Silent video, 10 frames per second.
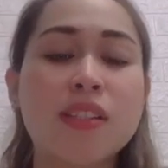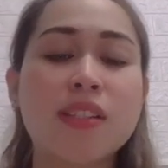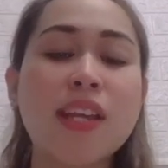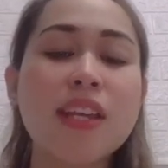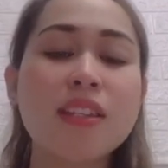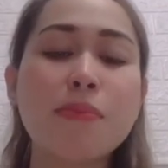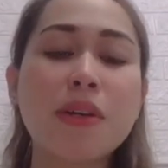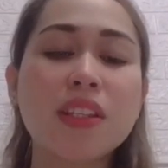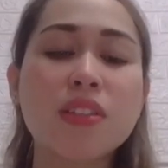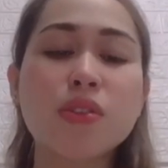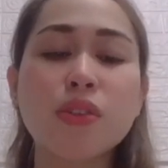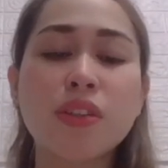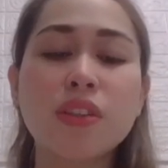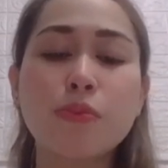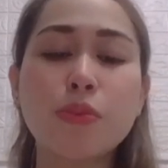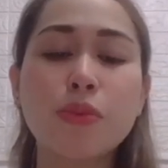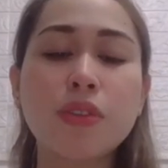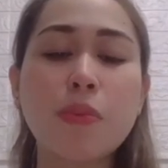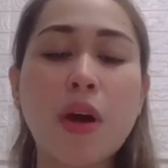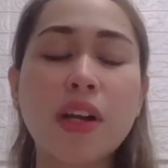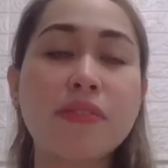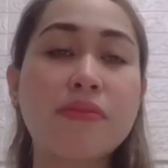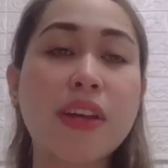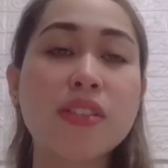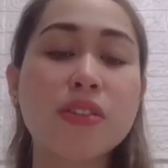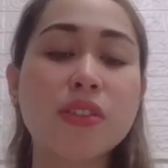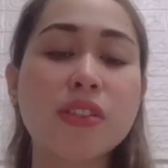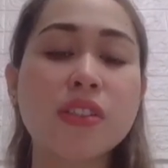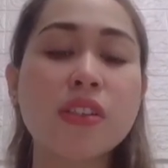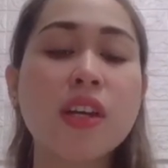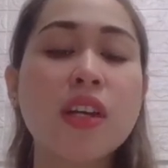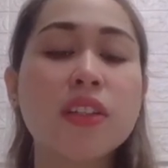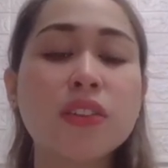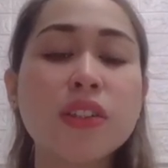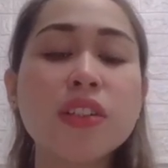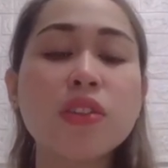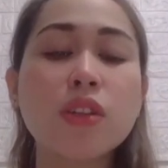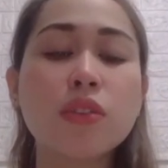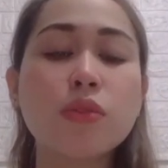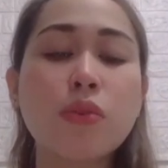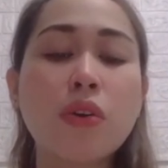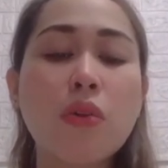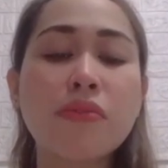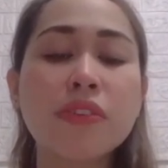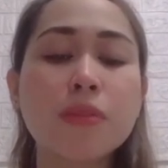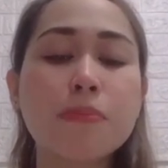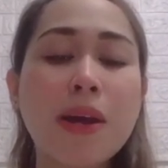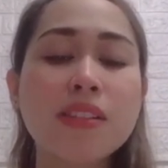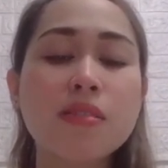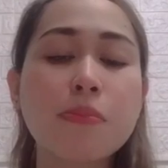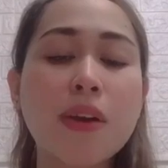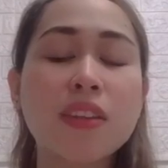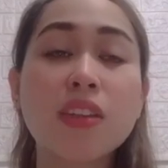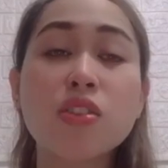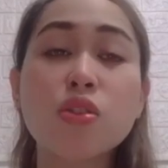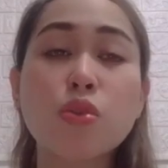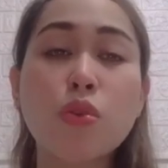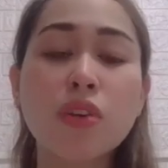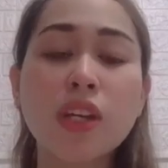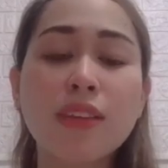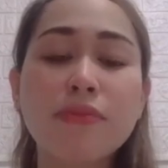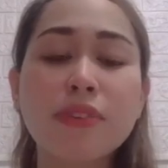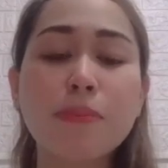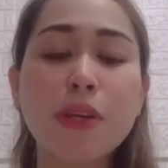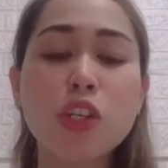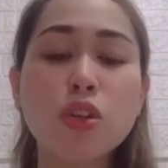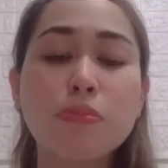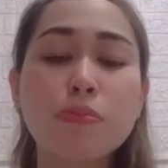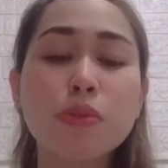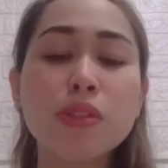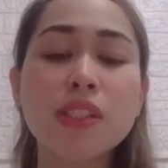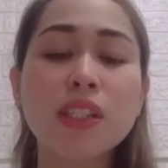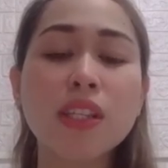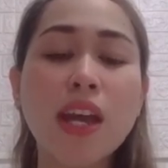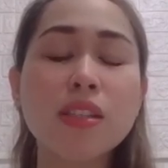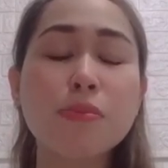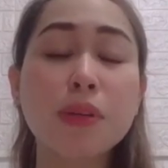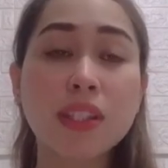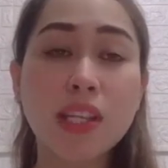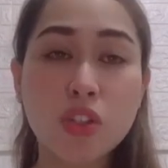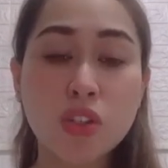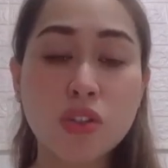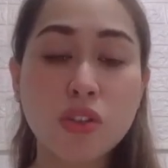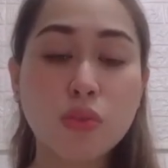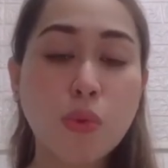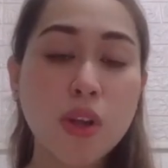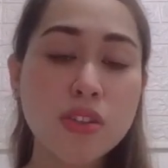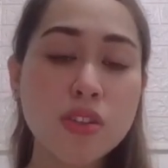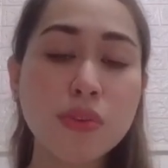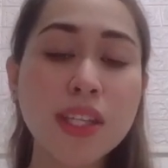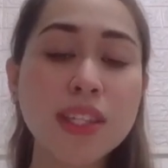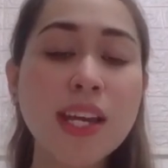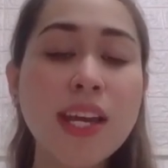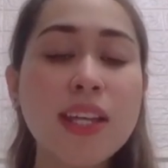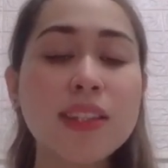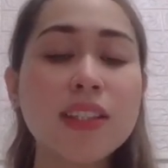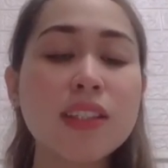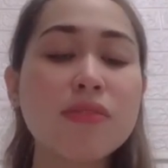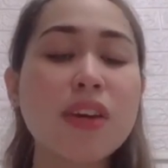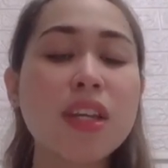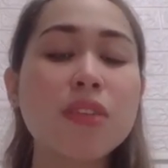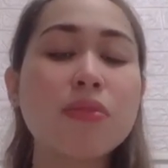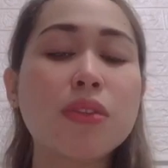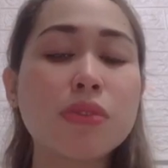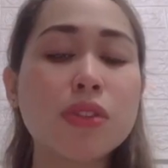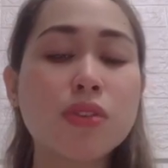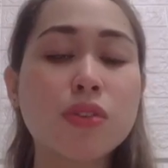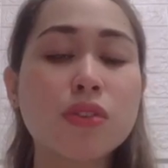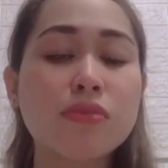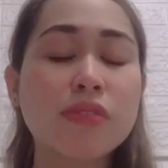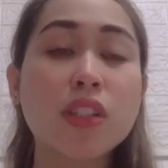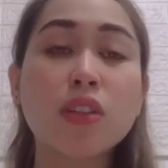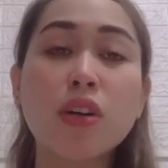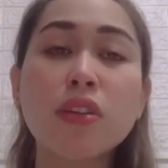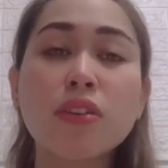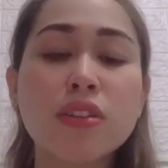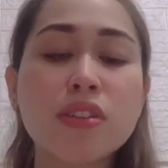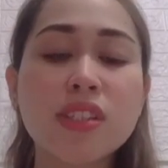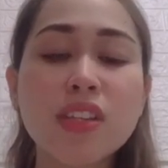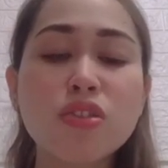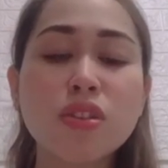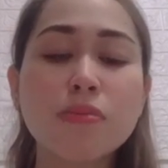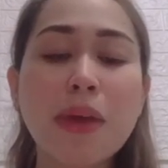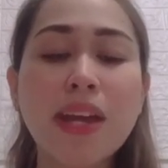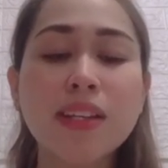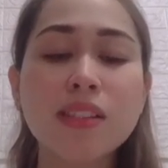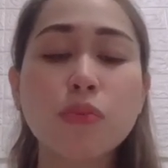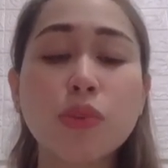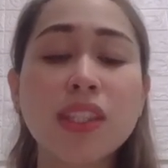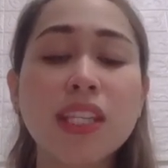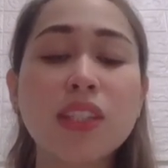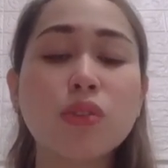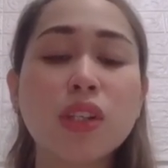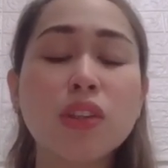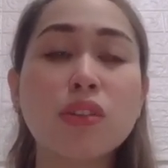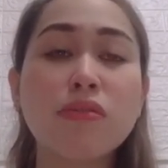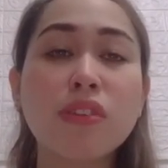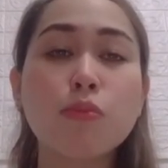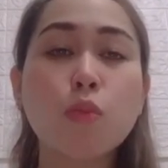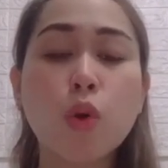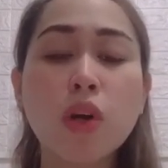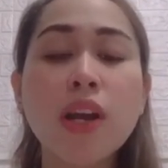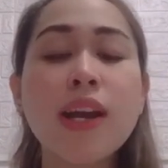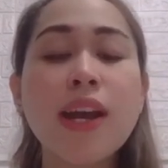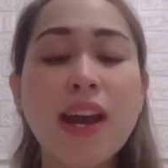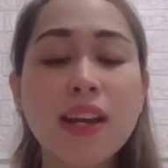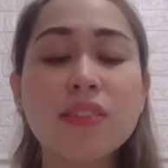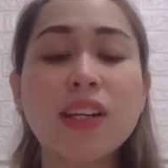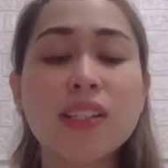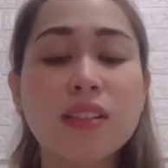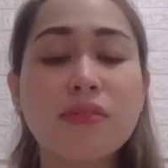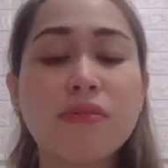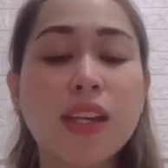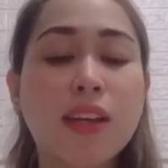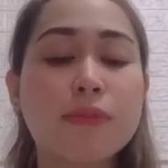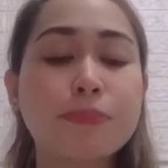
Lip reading: Sentiment has turned the mood among investors turned door over the past month as soaring inflation boosted expectations on Wall Street that the Federal Reserve and other central banks would need to intervene more aggressively.